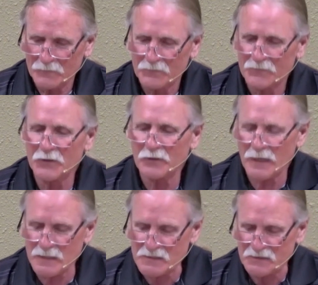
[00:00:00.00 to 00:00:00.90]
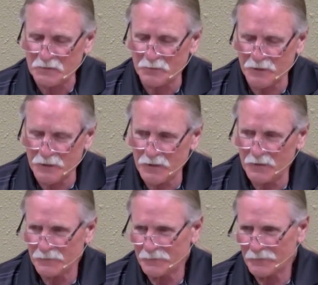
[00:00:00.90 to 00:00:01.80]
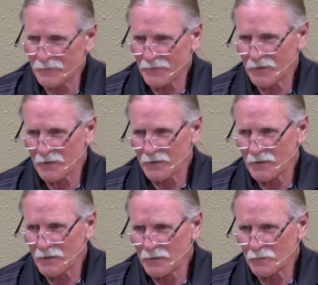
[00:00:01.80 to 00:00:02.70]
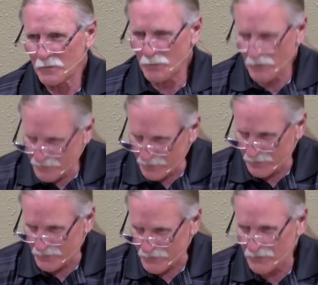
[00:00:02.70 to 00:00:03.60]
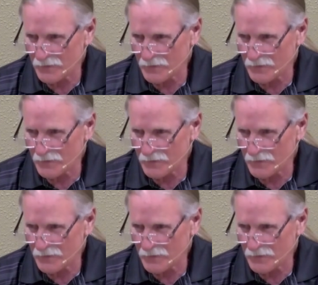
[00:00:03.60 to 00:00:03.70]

There has to be repentance.